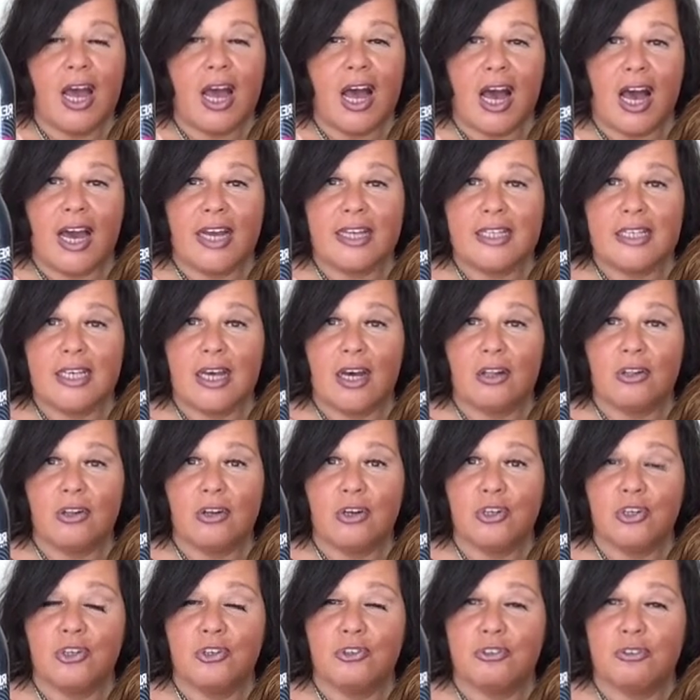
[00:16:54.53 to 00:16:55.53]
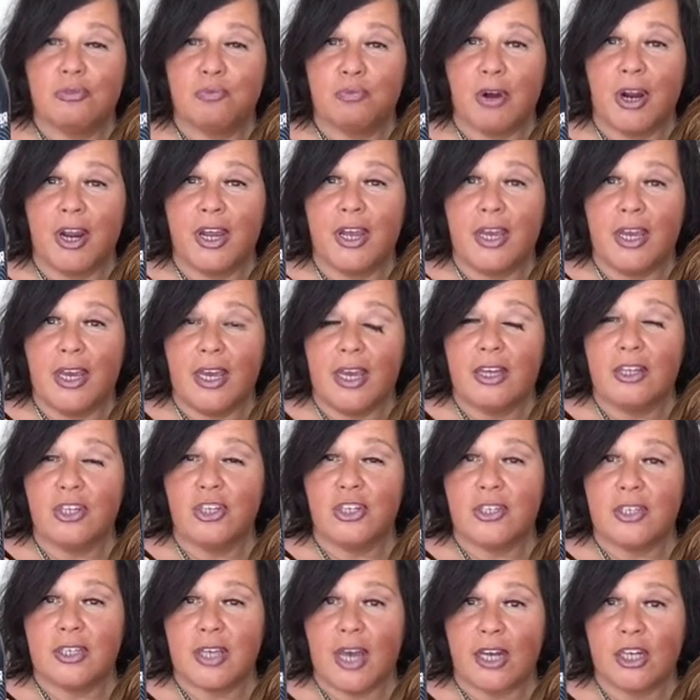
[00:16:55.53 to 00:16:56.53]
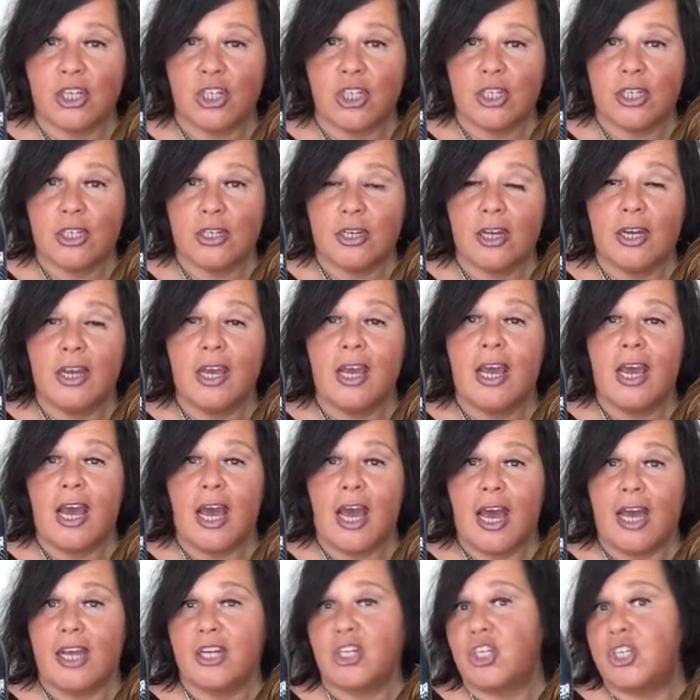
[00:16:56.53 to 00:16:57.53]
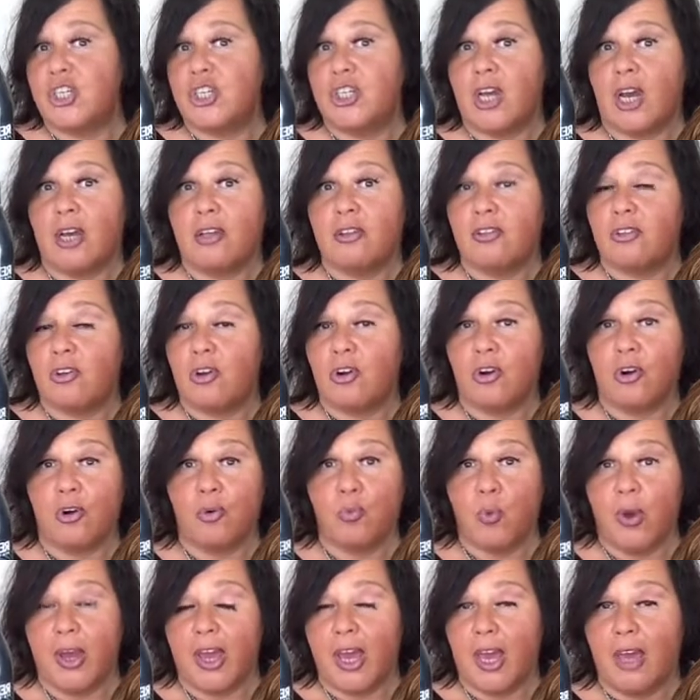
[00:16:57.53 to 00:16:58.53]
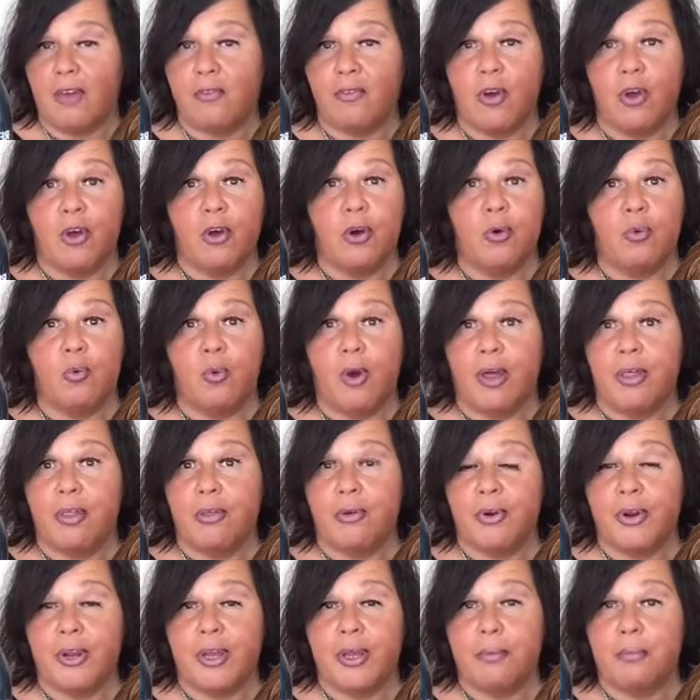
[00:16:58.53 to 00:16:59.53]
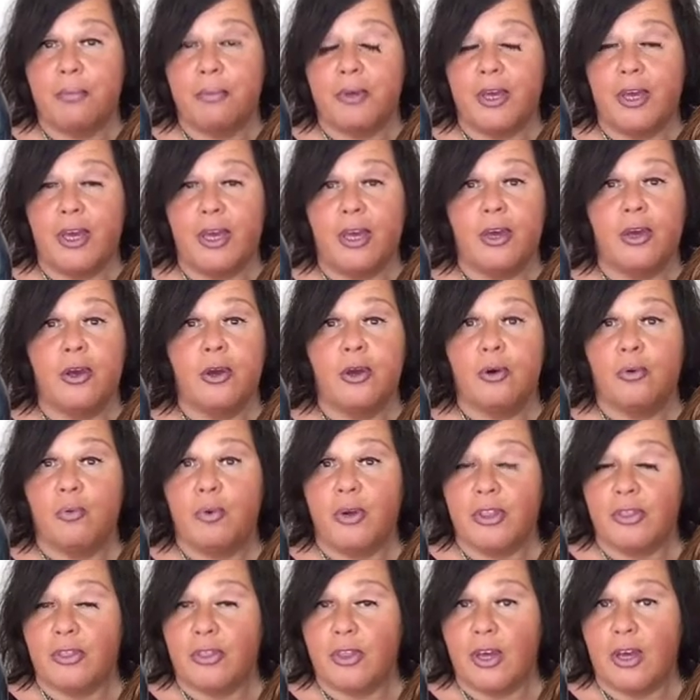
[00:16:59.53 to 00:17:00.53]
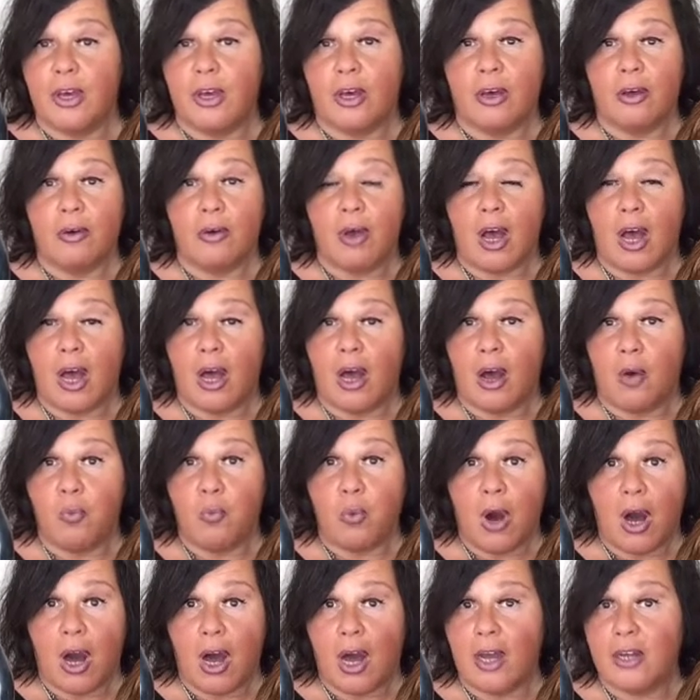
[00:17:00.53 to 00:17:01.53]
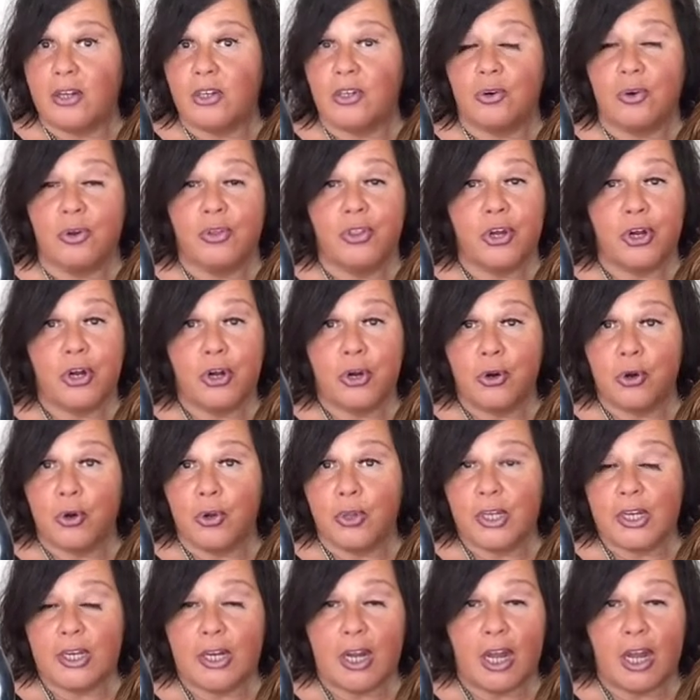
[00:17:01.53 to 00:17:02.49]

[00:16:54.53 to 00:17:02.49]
I tell her to spray each section as she does her wave, whether it be with the wand or the curling